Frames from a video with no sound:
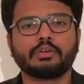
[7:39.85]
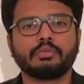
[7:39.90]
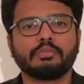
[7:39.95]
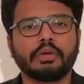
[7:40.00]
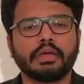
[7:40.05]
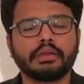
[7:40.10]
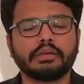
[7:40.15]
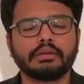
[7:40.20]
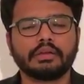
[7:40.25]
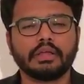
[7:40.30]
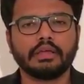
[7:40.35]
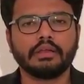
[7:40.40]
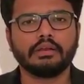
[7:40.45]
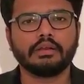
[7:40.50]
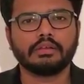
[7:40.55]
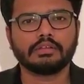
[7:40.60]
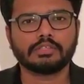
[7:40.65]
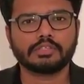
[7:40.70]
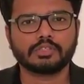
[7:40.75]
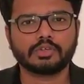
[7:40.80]
maintain
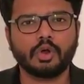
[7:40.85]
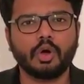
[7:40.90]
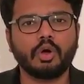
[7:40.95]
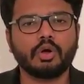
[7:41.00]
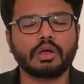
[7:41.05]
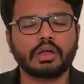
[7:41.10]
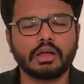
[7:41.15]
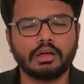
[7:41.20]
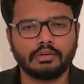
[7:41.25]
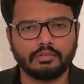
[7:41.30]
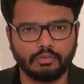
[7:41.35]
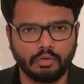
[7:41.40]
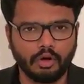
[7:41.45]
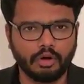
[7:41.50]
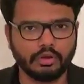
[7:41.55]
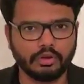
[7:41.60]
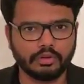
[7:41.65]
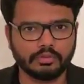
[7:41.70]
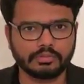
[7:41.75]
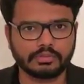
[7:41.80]
stock
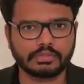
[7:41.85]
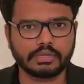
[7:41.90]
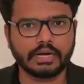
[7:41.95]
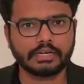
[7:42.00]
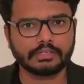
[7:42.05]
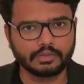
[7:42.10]
volumes, right?